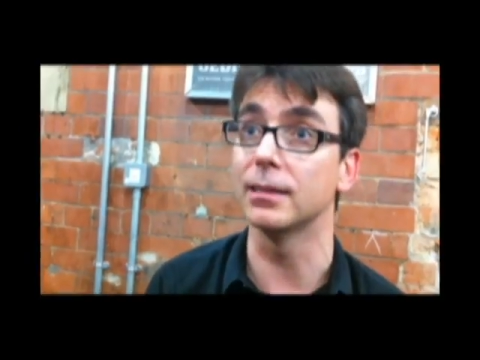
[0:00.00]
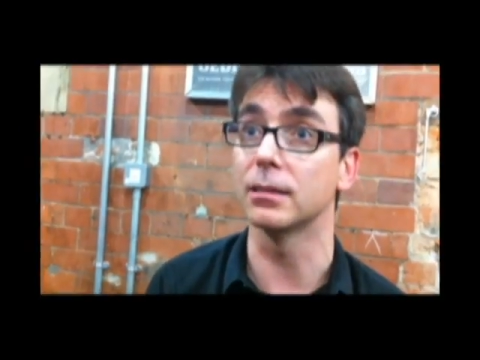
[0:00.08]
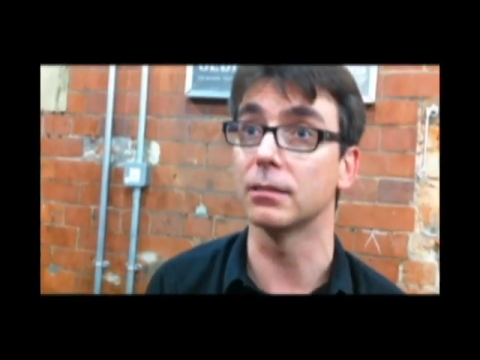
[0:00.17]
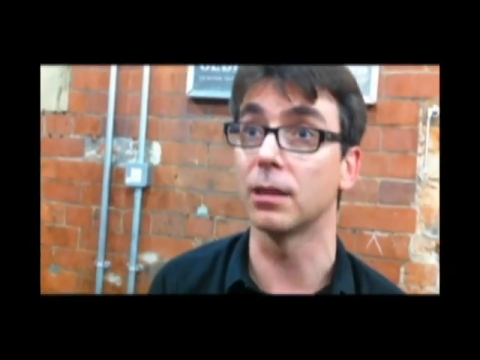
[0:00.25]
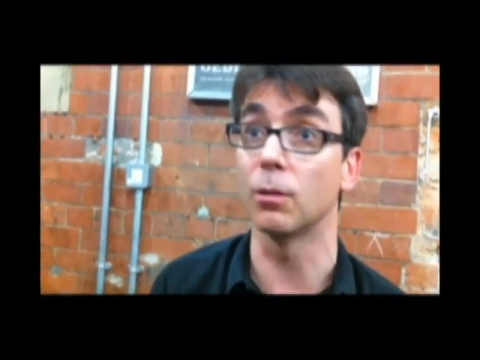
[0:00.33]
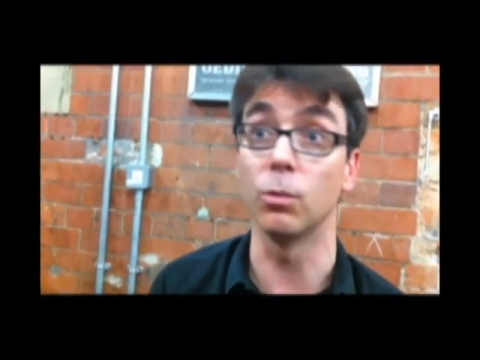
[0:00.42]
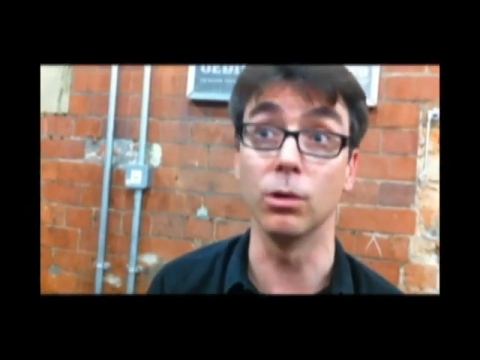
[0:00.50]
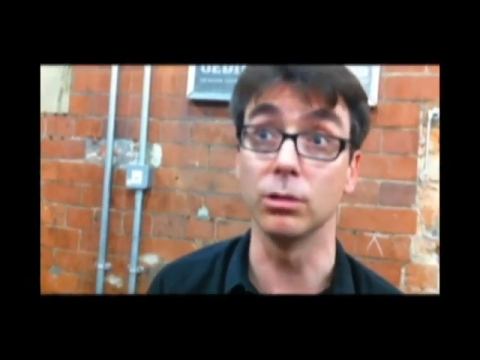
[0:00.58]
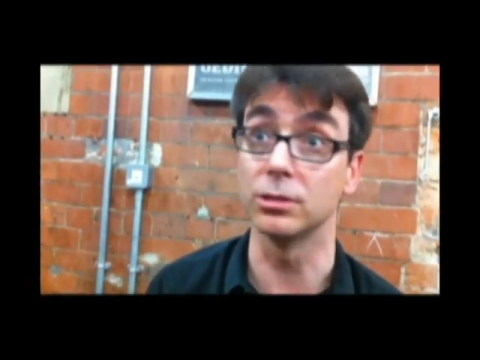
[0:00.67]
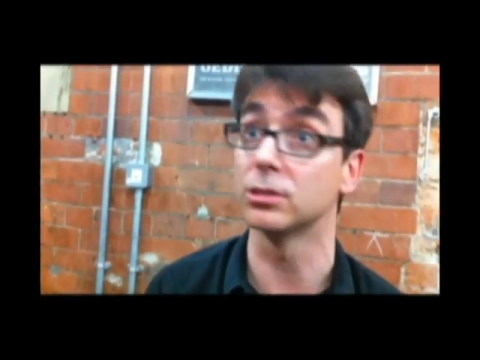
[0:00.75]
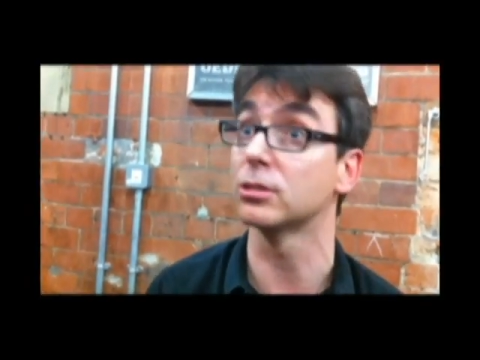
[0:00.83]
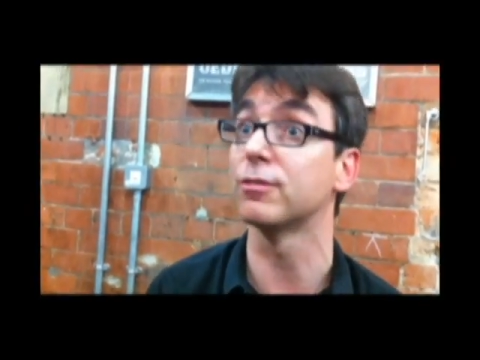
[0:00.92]
Their
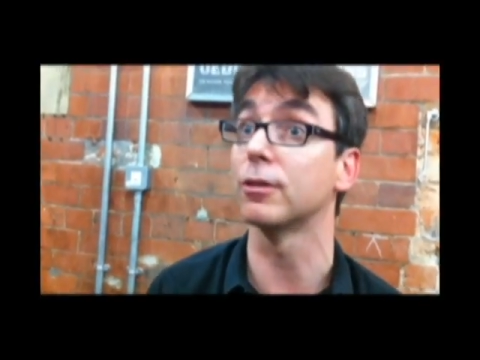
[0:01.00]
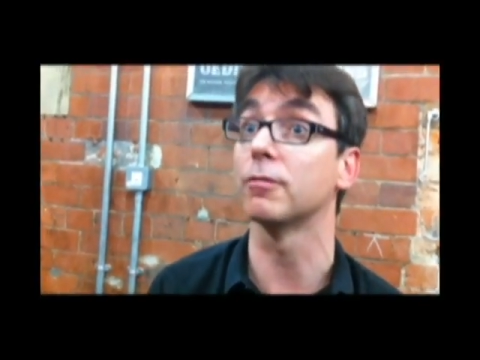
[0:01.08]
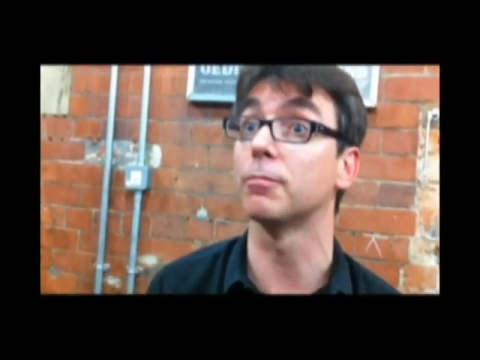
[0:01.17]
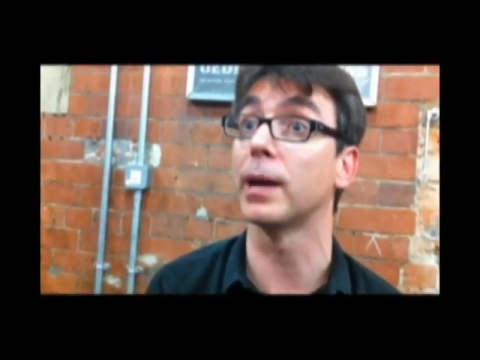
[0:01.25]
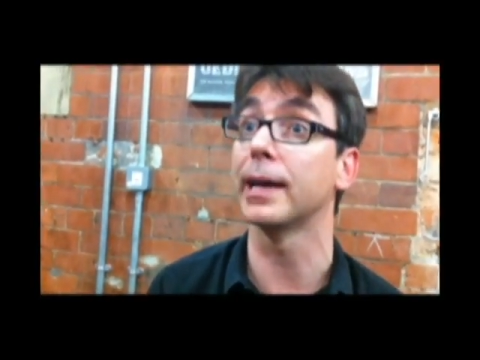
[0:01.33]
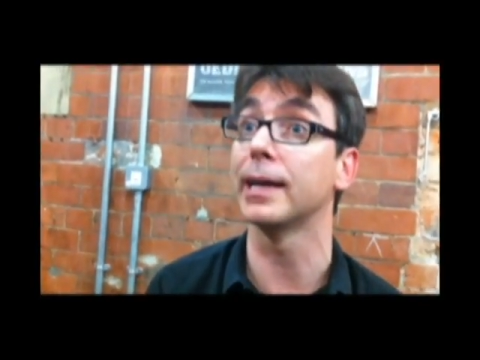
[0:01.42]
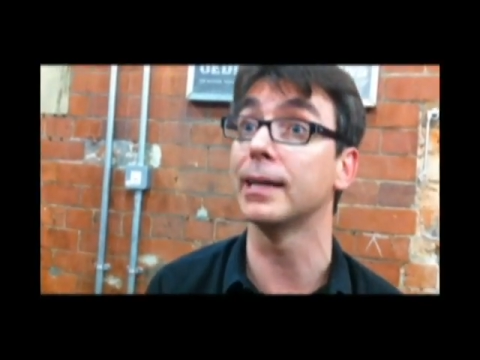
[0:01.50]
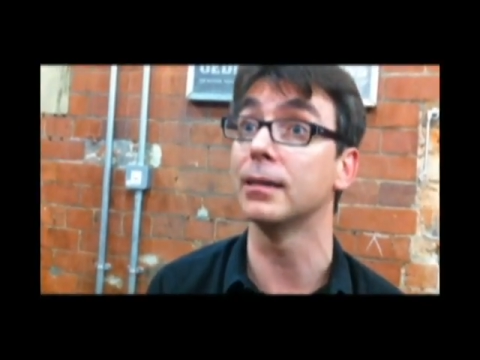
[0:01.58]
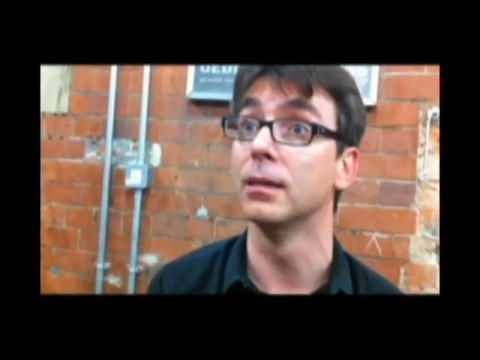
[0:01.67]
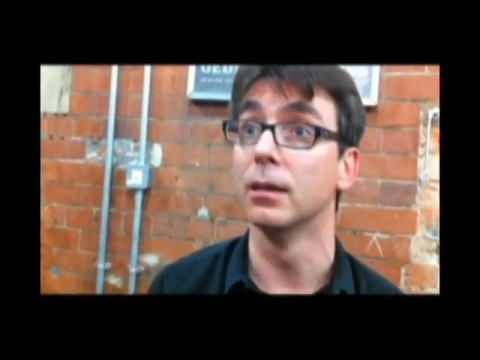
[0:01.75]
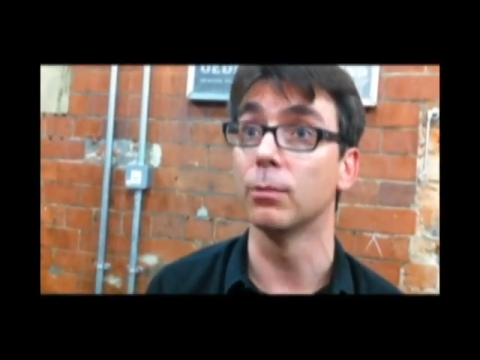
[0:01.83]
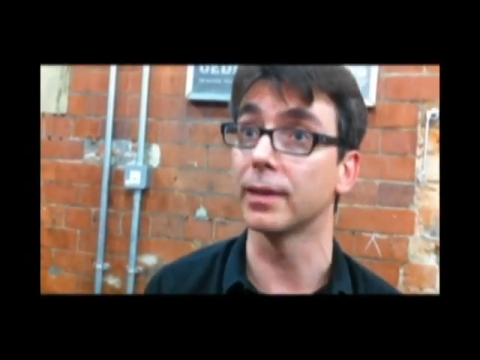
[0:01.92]
world is just full of pain